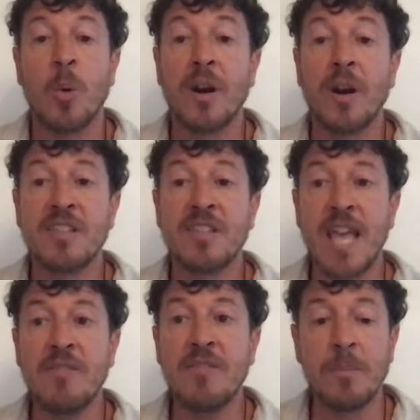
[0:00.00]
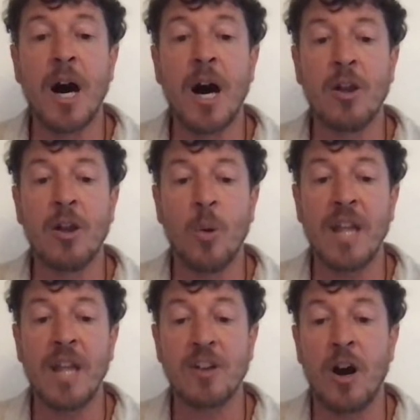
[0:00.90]
we're going to save the model
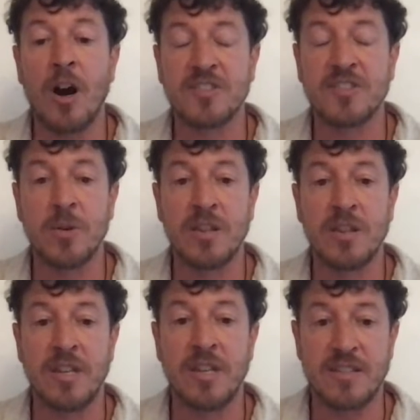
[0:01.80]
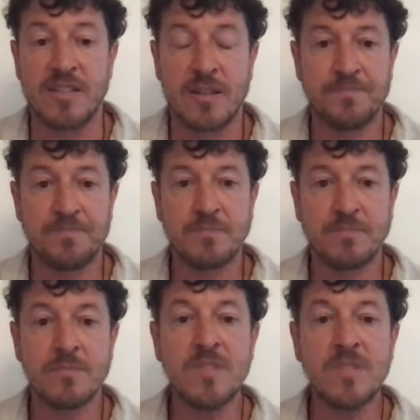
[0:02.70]
weights also to the disk.
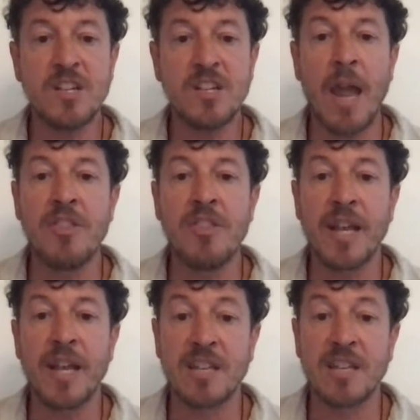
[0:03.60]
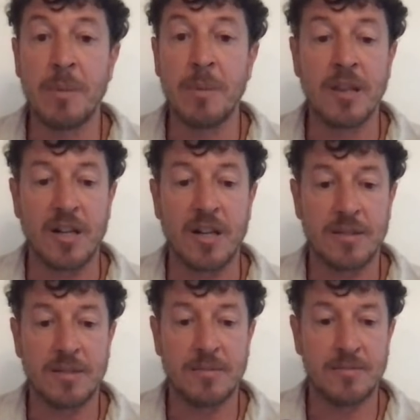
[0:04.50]
So everything is going to be logged.